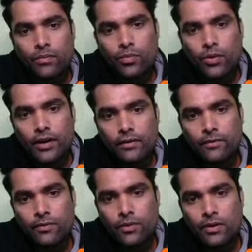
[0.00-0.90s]

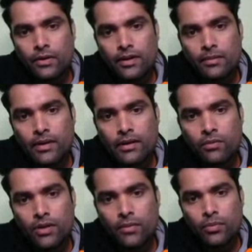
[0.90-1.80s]
0.4 divided by
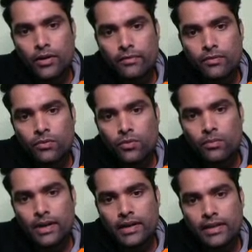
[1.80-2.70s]
1.4
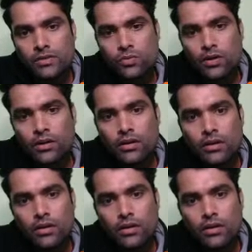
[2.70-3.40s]
minus 1.